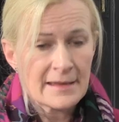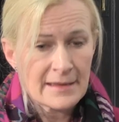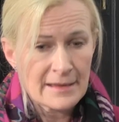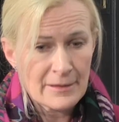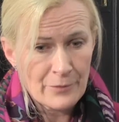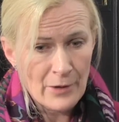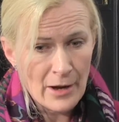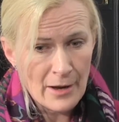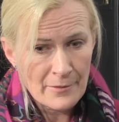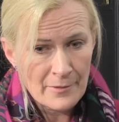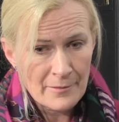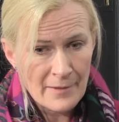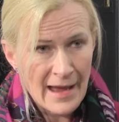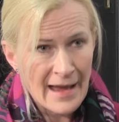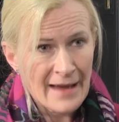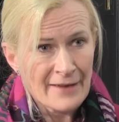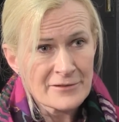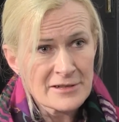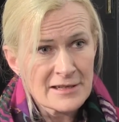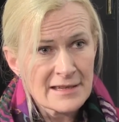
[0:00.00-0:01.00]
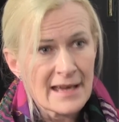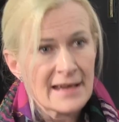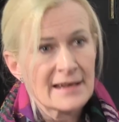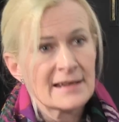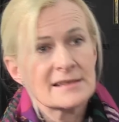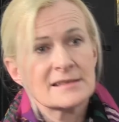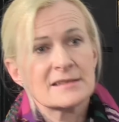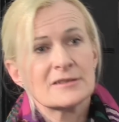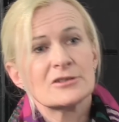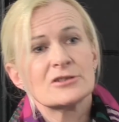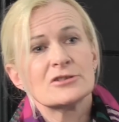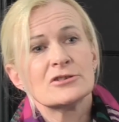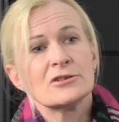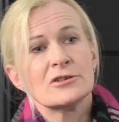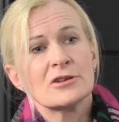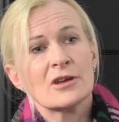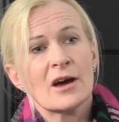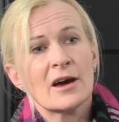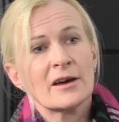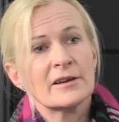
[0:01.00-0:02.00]
The problem after that is there's
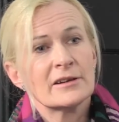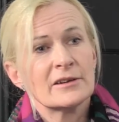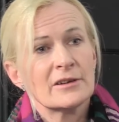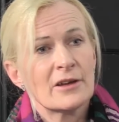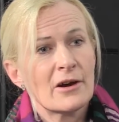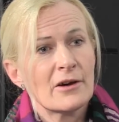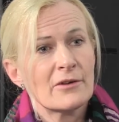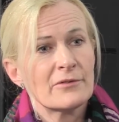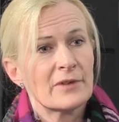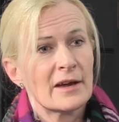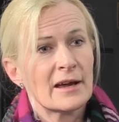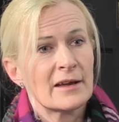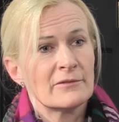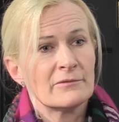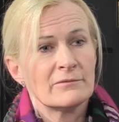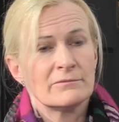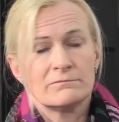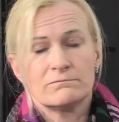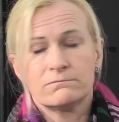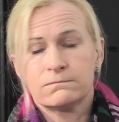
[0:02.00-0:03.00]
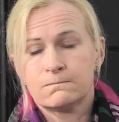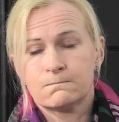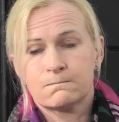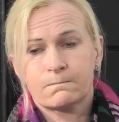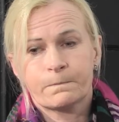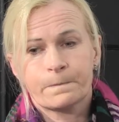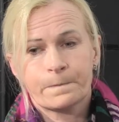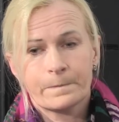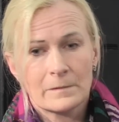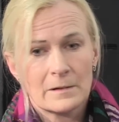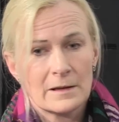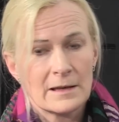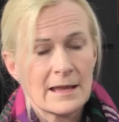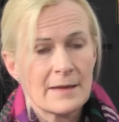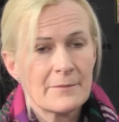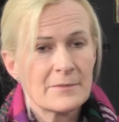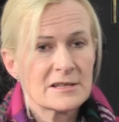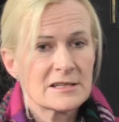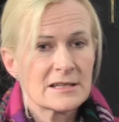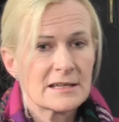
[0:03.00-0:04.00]
not enough
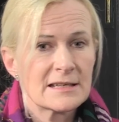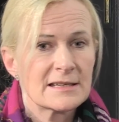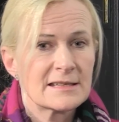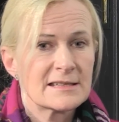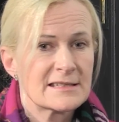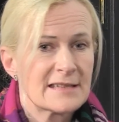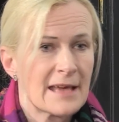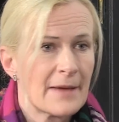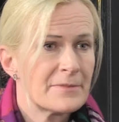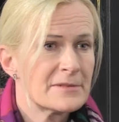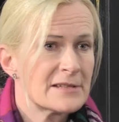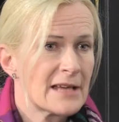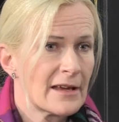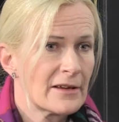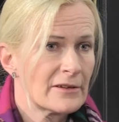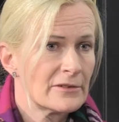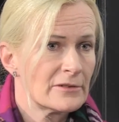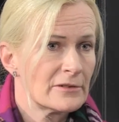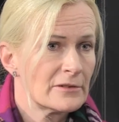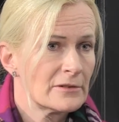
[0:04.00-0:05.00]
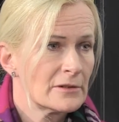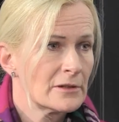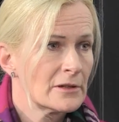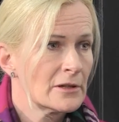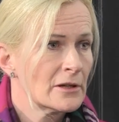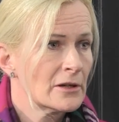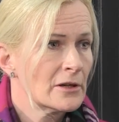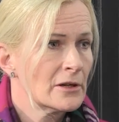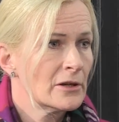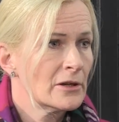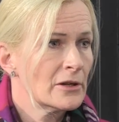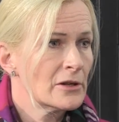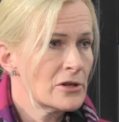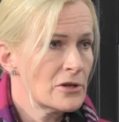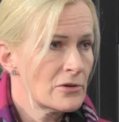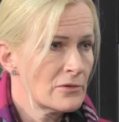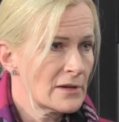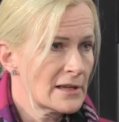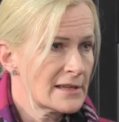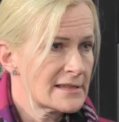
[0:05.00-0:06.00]
limited step-down
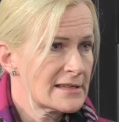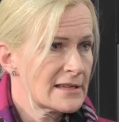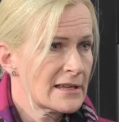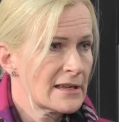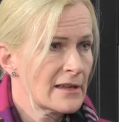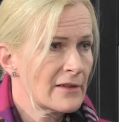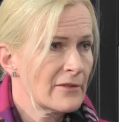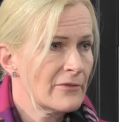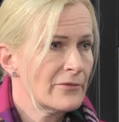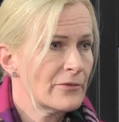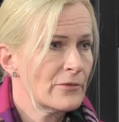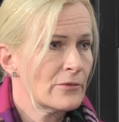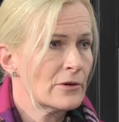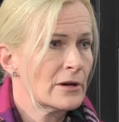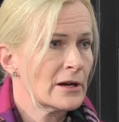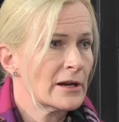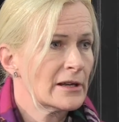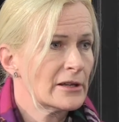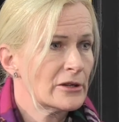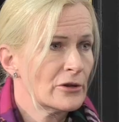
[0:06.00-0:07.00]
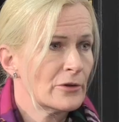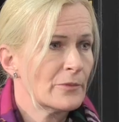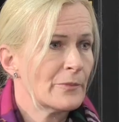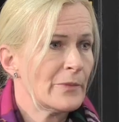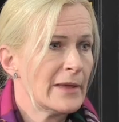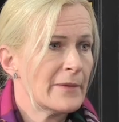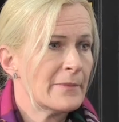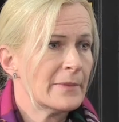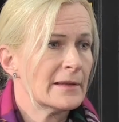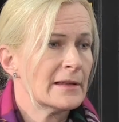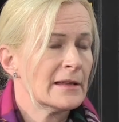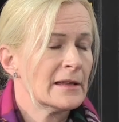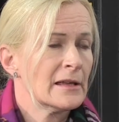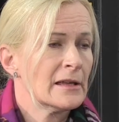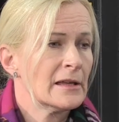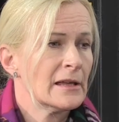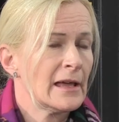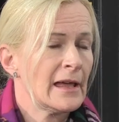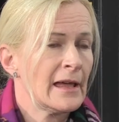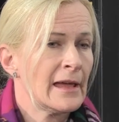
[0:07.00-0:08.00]
units for young people.
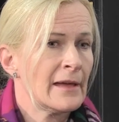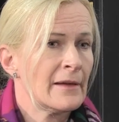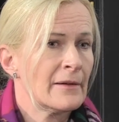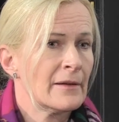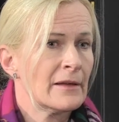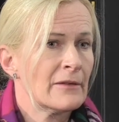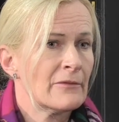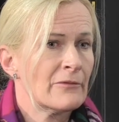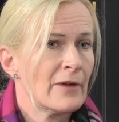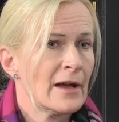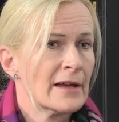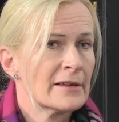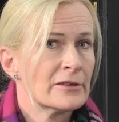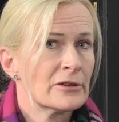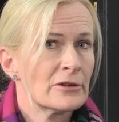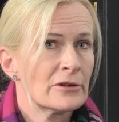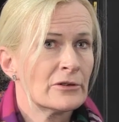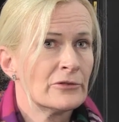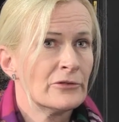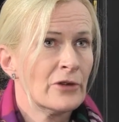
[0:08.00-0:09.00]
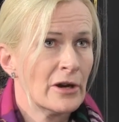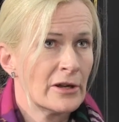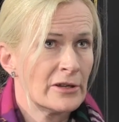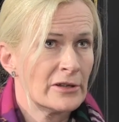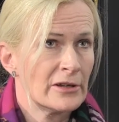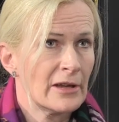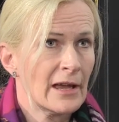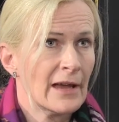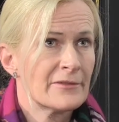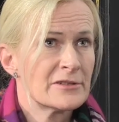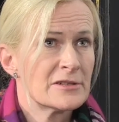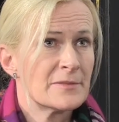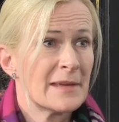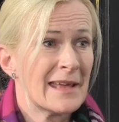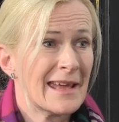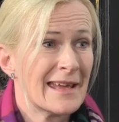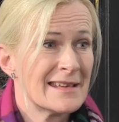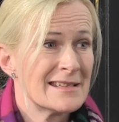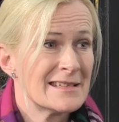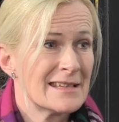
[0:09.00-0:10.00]
In fact, there are none. You have to be
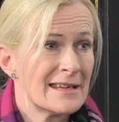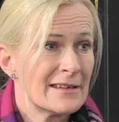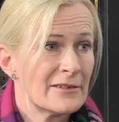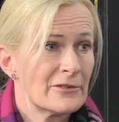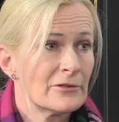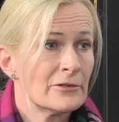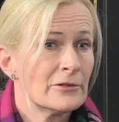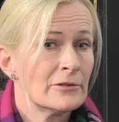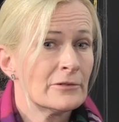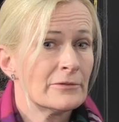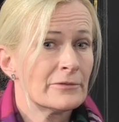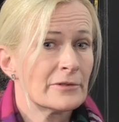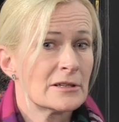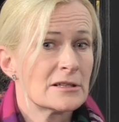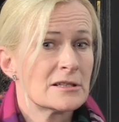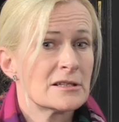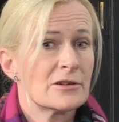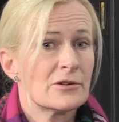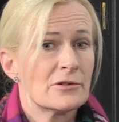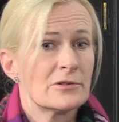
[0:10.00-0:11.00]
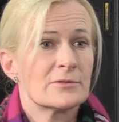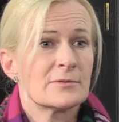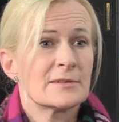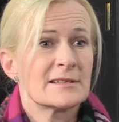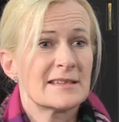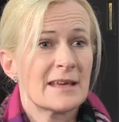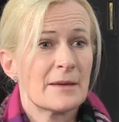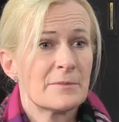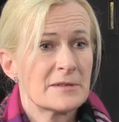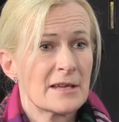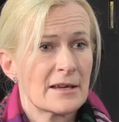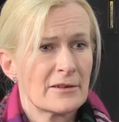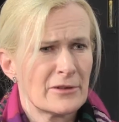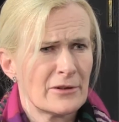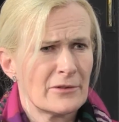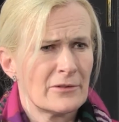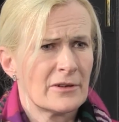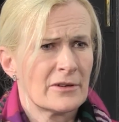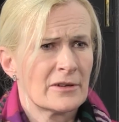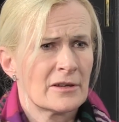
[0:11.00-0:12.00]
18 or over to go to a step-down
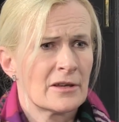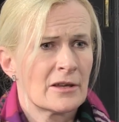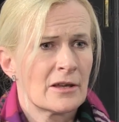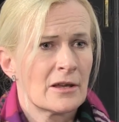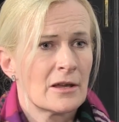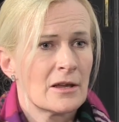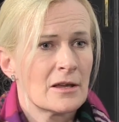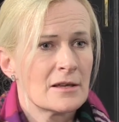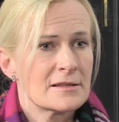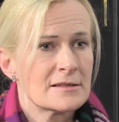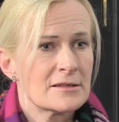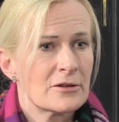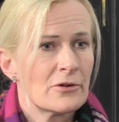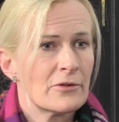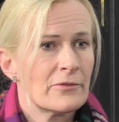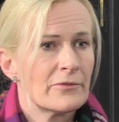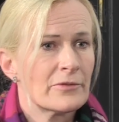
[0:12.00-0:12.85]
unit. So